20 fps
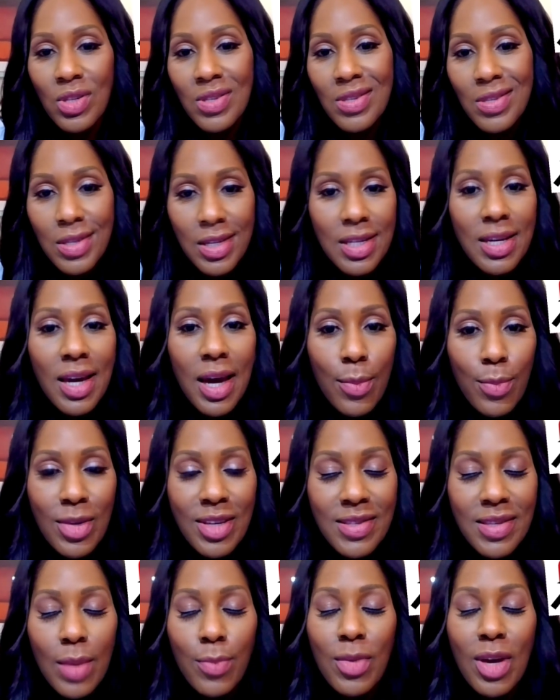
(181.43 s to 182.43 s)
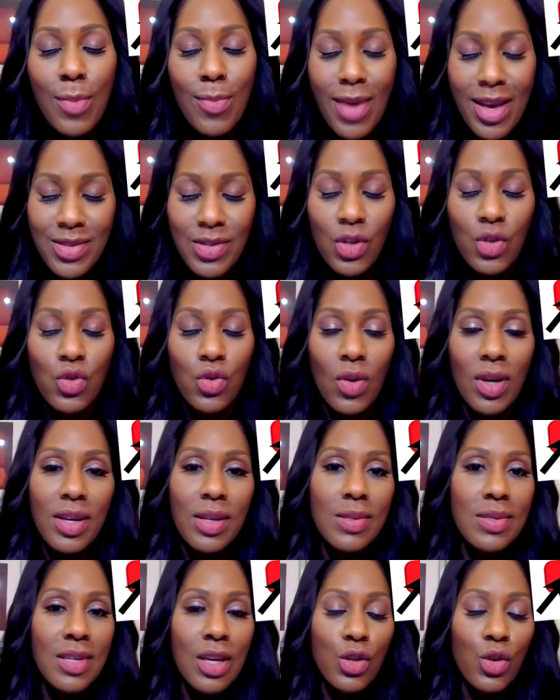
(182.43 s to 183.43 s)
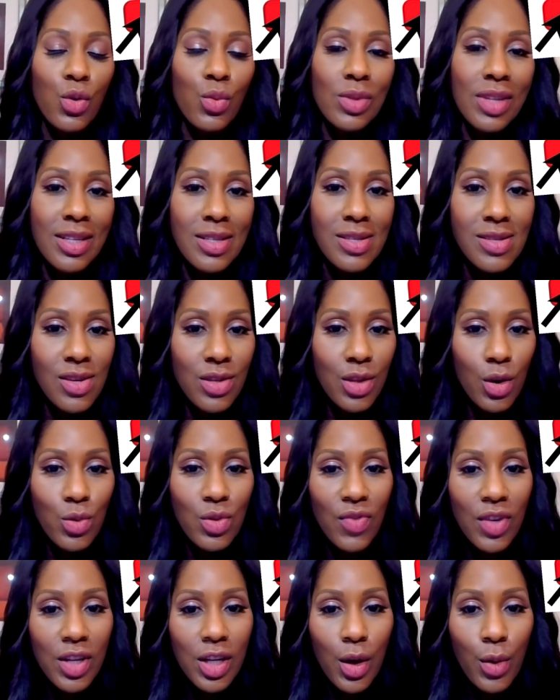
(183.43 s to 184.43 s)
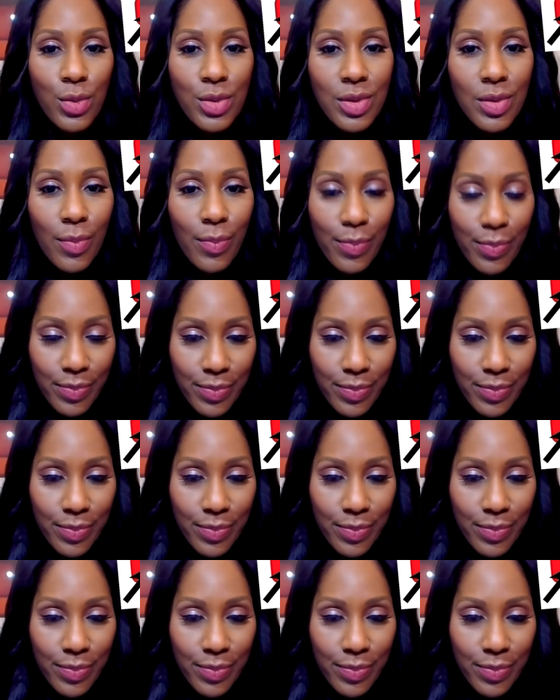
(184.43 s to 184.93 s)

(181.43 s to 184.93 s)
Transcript: just DM me, send me a message so I can send you links to those videos.